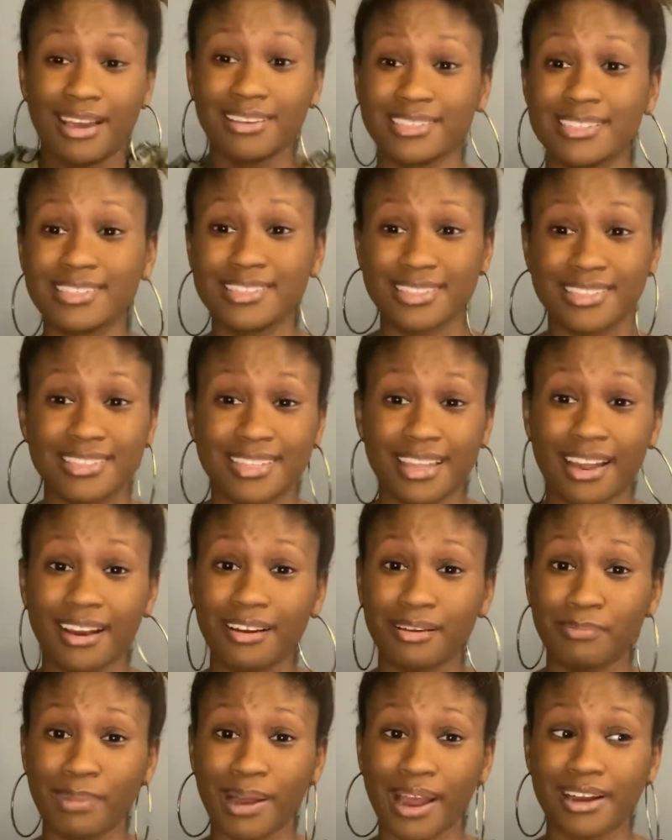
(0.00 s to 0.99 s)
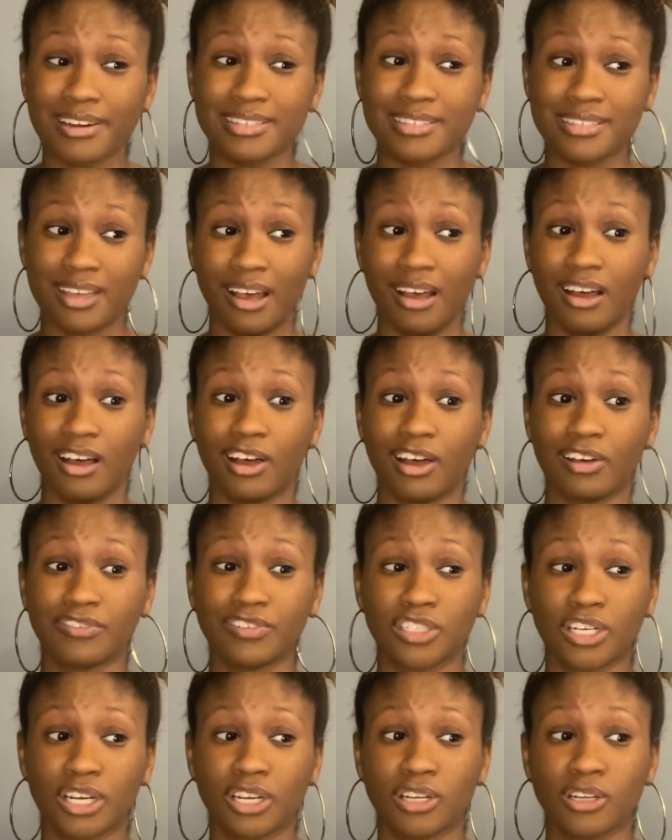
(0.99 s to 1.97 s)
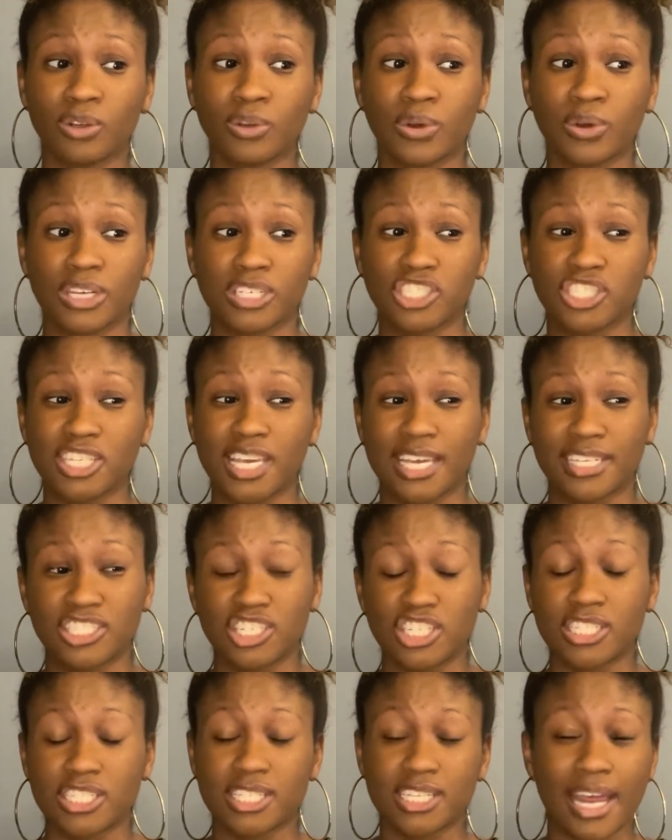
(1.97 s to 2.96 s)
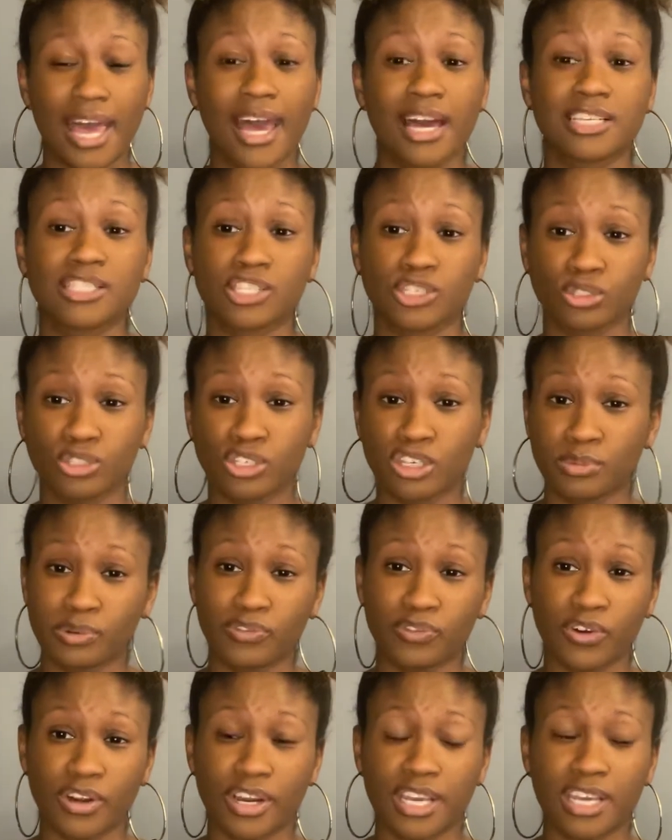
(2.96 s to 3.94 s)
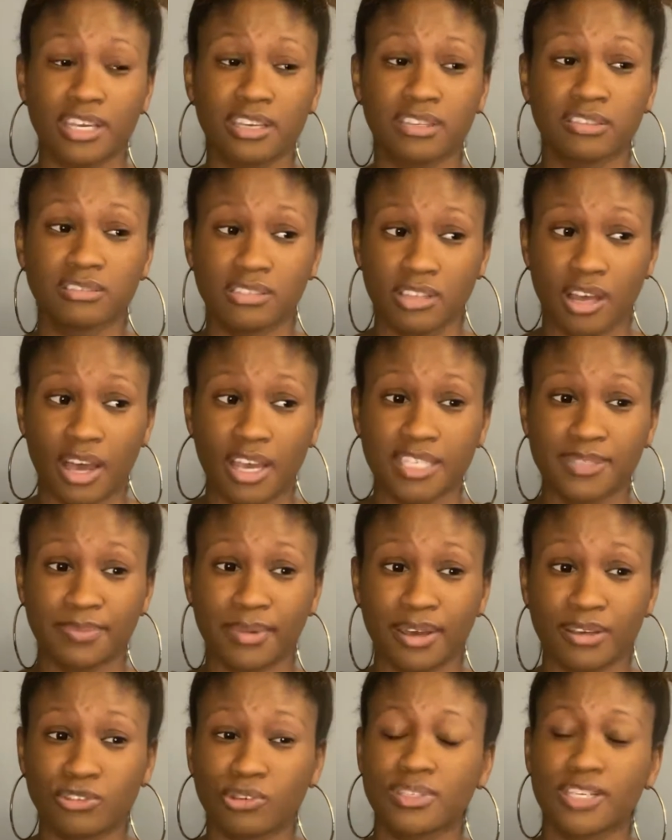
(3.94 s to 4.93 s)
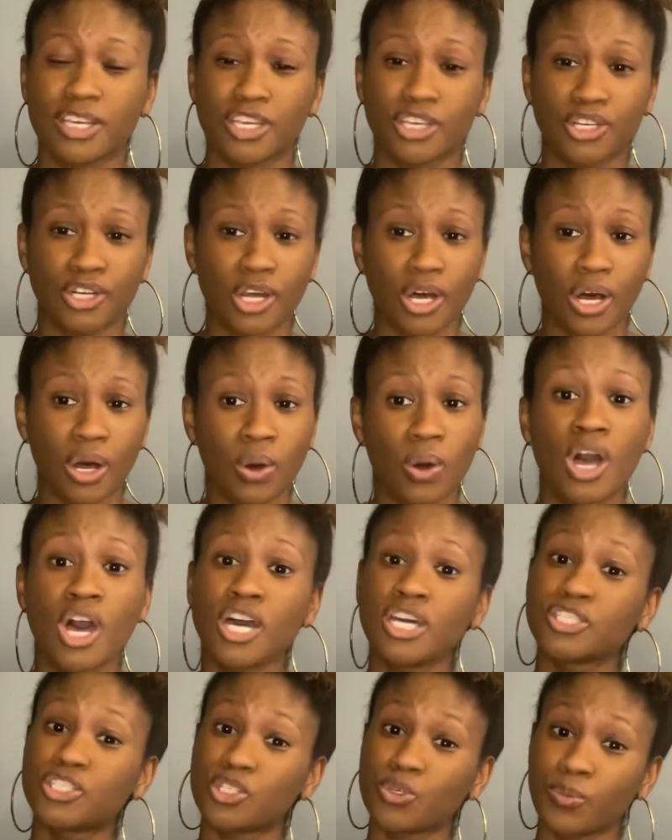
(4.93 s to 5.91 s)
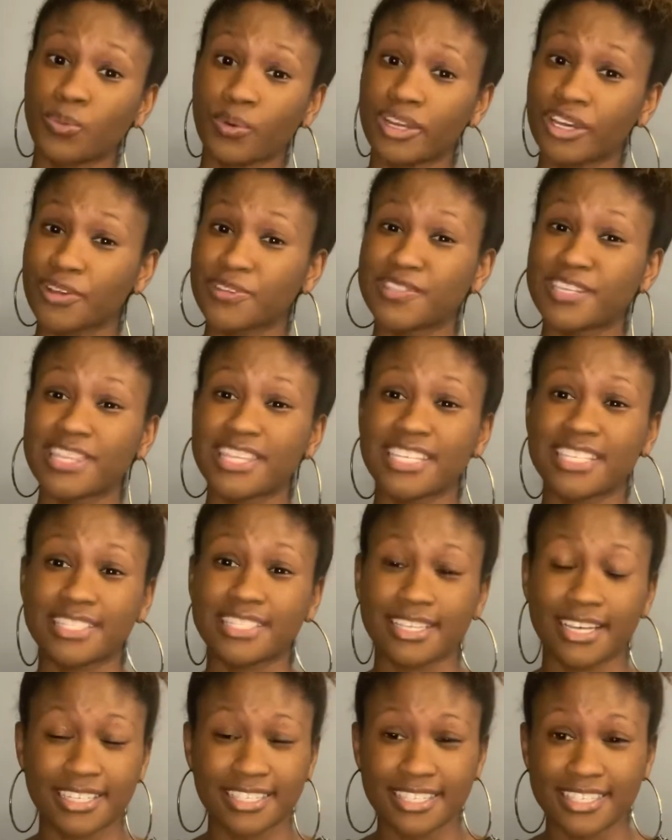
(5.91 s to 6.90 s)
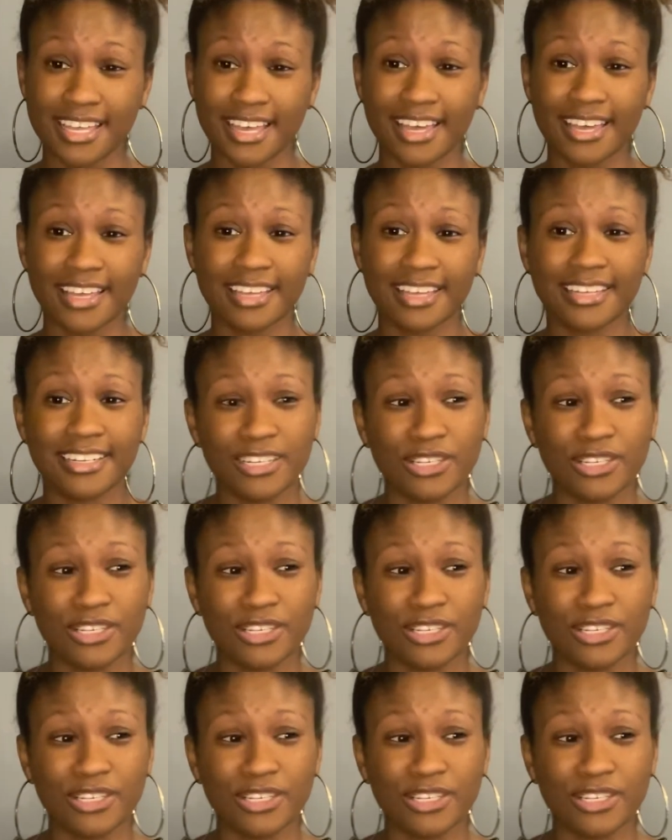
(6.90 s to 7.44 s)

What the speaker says: She's just there by herself, and she did ask DeLuca before he saw his mom. She was like, do you want to go see the sunset?